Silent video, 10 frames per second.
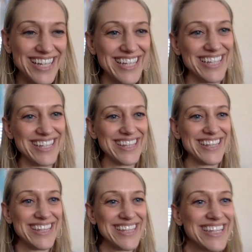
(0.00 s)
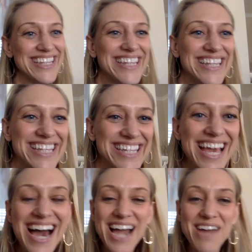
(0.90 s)
No, no, that's it.
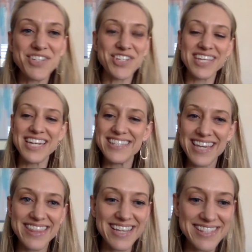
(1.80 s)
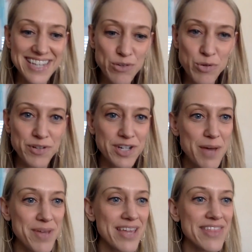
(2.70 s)
I was just going to say thanks to everyone for
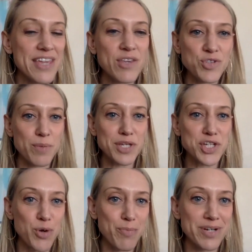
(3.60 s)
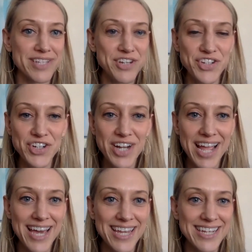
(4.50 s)
coming. Thank you so much to our presenter
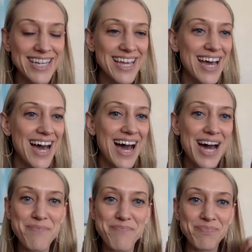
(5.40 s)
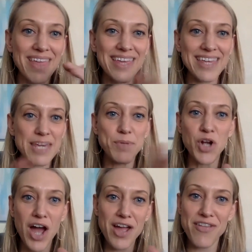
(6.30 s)
and um, keep your
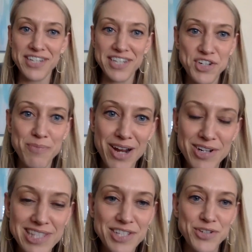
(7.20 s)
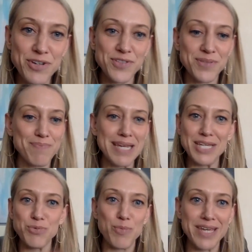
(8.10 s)
eye on the Digital Matters listservs
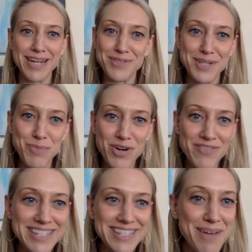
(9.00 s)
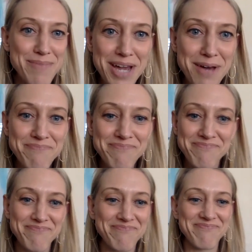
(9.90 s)
because we'll be announcing more events coming up.
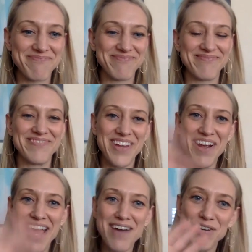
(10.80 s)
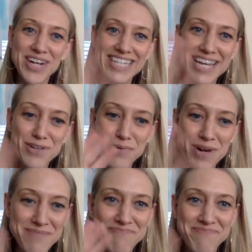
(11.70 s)
All right, have a great day,
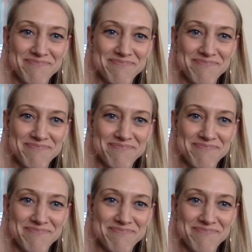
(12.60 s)
everyone.